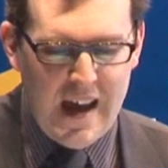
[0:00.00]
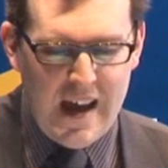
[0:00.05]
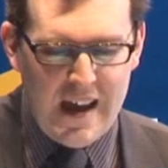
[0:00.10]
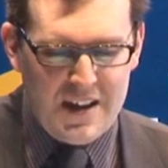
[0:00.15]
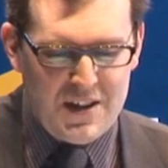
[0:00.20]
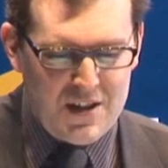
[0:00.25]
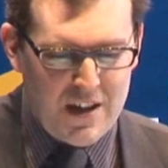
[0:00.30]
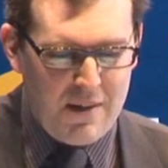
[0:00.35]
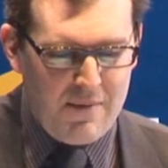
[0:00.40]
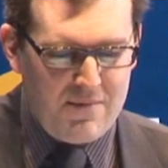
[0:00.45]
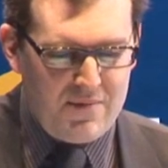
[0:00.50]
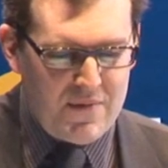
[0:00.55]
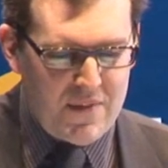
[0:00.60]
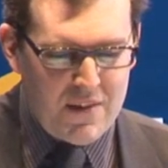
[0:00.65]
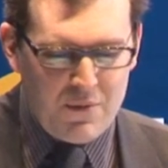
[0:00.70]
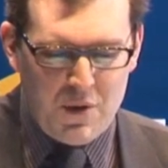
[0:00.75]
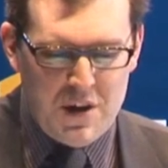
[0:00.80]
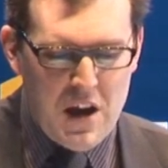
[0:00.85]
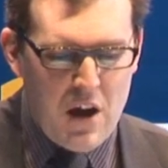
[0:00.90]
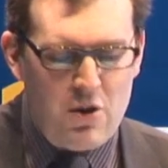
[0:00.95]
and
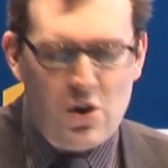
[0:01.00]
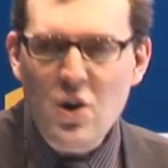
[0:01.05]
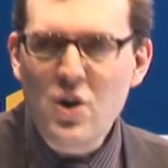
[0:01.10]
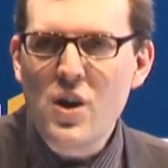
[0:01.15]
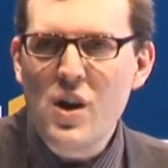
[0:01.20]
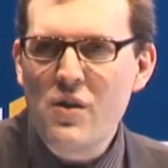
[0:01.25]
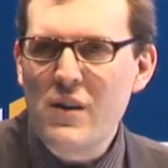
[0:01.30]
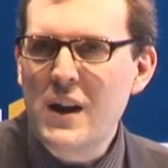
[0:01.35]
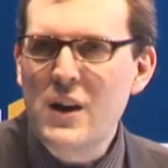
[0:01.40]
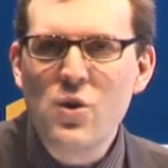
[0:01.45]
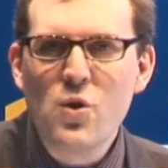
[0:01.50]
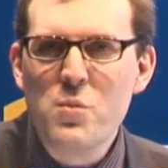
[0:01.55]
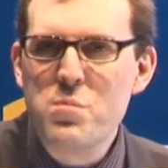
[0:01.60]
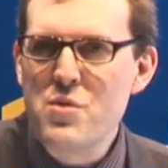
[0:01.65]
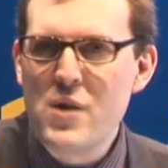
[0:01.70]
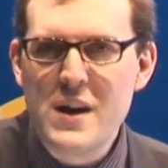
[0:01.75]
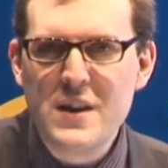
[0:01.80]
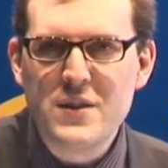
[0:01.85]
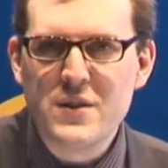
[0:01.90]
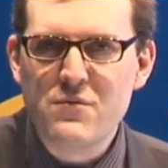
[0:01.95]
we no longer
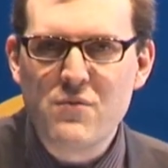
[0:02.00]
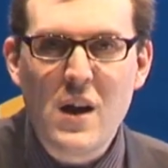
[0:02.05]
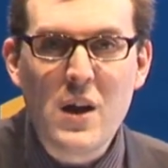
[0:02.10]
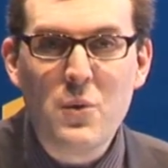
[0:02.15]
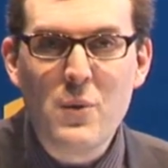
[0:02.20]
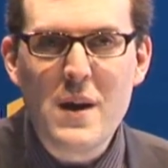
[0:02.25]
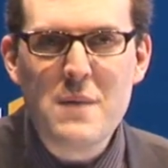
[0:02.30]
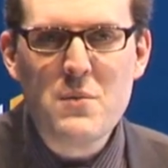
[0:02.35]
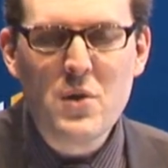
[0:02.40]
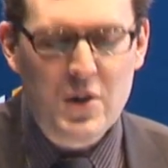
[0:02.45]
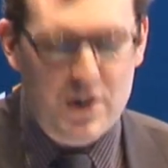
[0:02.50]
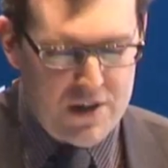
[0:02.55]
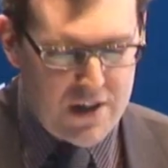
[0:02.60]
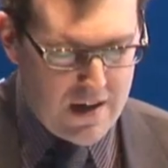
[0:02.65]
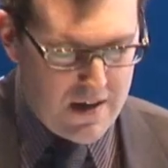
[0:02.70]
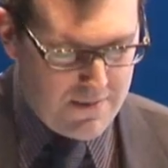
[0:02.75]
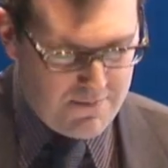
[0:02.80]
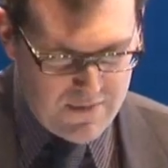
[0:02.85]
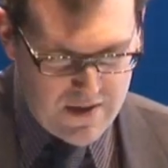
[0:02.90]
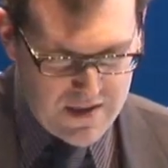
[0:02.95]
incorporate the Railway
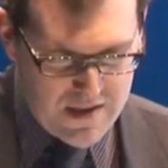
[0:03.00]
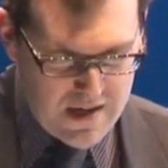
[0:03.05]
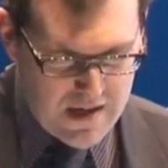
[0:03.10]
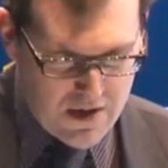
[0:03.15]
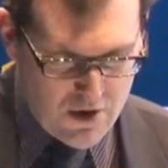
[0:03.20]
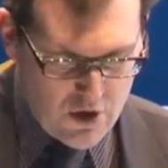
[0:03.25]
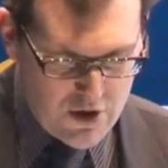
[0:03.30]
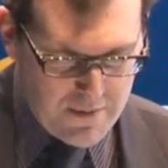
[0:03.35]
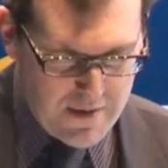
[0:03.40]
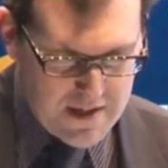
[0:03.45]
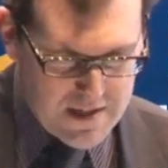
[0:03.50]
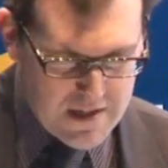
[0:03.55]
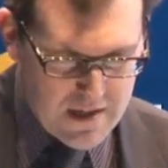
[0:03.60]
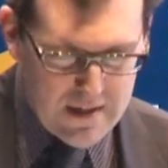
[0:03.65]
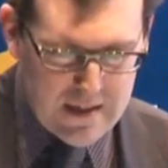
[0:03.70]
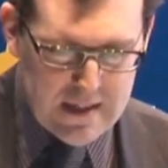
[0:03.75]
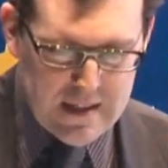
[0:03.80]
Monitor at The Economist.